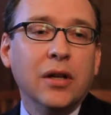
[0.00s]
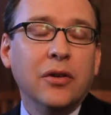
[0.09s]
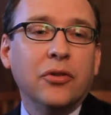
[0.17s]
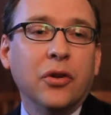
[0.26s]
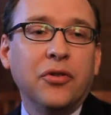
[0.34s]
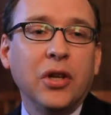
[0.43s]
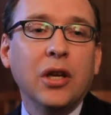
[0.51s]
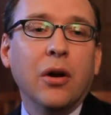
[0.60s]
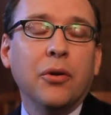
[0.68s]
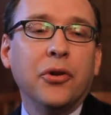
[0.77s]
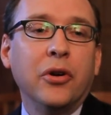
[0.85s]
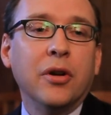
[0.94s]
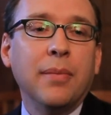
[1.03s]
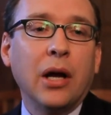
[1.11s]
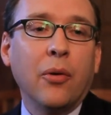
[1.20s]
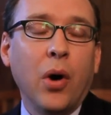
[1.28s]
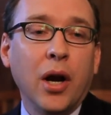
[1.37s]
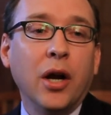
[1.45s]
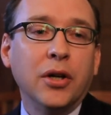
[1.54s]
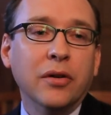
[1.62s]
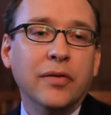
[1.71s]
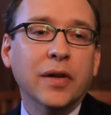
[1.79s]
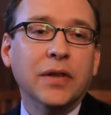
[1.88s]
So CEOs earned about
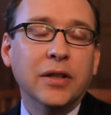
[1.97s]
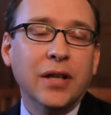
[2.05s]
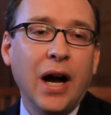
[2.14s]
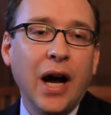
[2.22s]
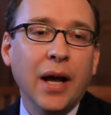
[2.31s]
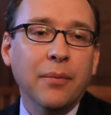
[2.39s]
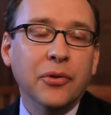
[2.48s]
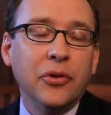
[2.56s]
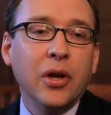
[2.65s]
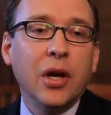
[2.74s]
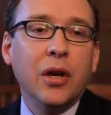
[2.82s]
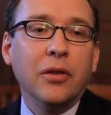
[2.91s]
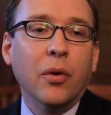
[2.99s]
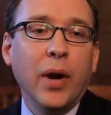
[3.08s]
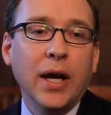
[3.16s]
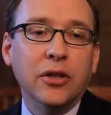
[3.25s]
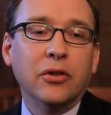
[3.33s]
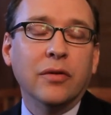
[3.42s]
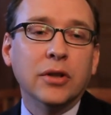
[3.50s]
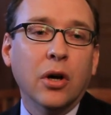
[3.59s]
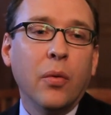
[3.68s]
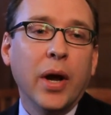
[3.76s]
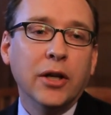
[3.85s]
150 times the wages of
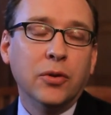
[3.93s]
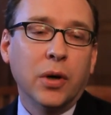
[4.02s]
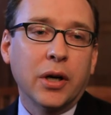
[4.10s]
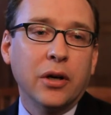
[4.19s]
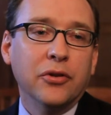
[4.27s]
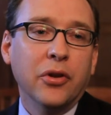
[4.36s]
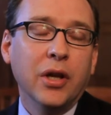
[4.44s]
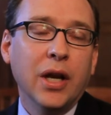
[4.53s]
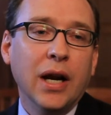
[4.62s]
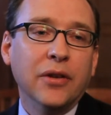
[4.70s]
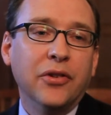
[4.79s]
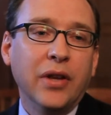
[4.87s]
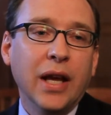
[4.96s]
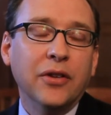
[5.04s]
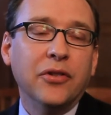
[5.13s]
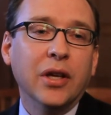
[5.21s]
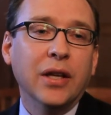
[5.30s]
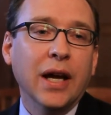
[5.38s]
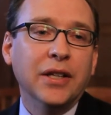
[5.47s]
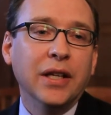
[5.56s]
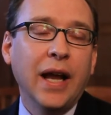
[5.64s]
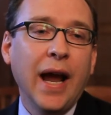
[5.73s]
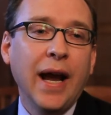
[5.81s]
low-wage workers in the United States in
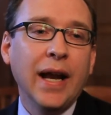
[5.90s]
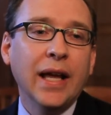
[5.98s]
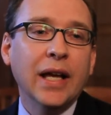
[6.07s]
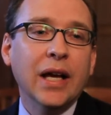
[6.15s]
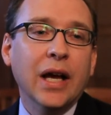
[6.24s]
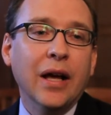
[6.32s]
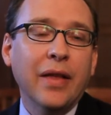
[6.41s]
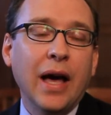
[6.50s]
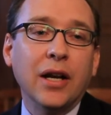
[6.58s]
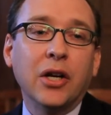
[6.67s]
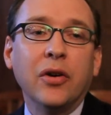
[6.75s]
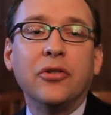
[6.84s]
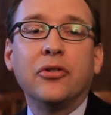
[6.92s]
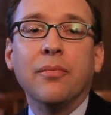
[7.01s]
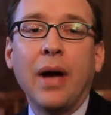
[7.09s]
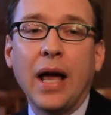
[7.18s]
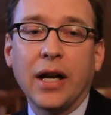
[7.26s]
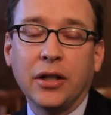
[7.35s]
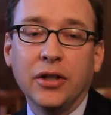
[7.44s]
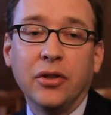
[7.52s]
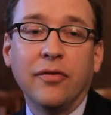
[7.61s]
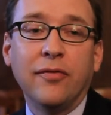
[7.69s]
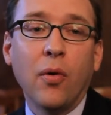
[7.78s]
1980, and that increased dramatically
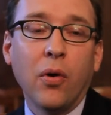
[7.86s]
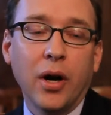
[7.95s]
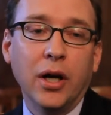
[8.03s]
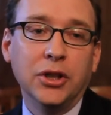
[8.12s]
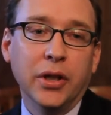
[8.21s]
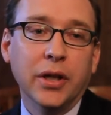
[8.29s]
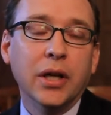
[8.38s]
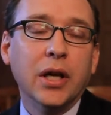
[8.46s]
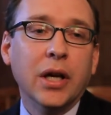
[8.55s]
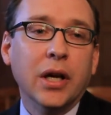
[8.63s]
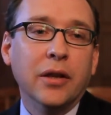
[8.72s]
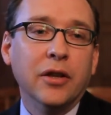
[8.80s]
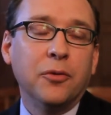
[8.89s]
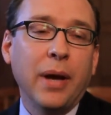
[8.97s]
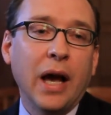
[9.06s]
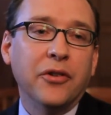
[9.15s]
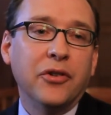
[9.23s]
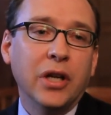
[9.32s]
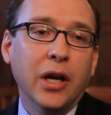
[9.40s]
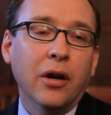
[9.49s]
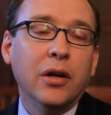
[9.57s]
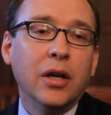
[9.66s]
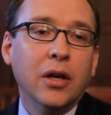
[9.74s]
to 400 this past
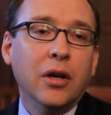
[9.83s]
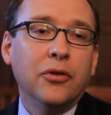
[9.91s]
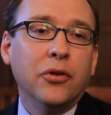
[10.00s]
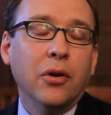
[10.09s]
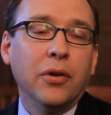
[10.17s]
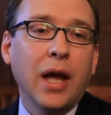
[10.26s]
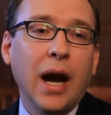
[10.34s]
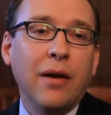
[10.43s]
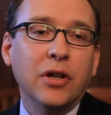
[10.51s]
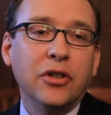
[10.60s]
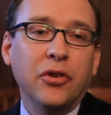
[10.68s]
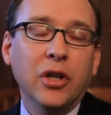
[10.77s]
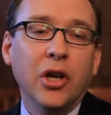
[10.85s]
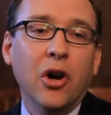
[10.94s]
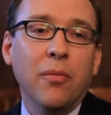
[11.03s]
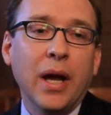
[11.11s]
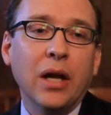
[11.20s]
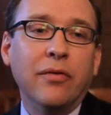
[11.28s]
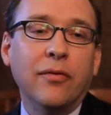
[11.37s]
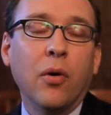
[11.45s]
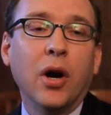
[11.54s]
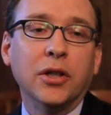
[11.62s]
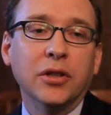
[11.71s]
year. So the average CEO made
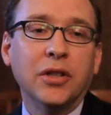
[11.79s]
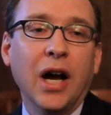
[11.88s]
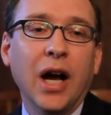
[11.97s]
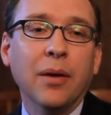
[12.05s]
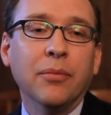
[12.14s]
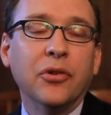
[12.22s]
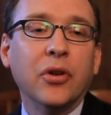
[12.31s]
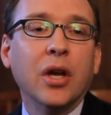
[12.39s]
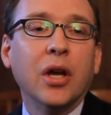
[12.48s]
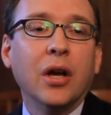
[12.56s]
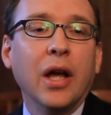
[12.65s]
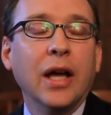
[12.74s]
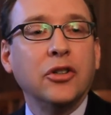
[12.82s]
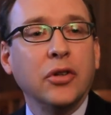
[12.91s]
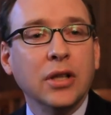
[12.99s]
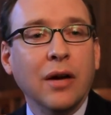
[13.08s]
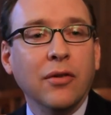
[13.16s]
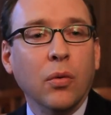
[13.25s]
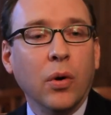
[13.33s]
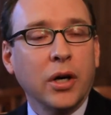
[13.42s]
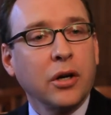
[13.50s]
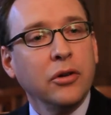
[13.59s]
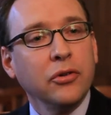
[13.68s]
400 times entry level
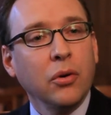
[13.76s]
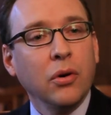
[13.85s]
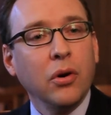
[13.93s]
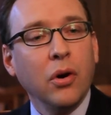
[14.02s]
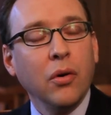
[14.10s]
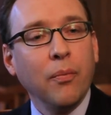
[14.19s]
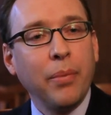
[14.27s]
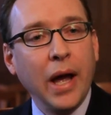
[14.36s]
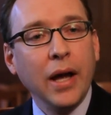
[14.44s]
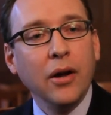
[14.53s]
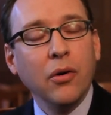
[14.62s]
workers or pay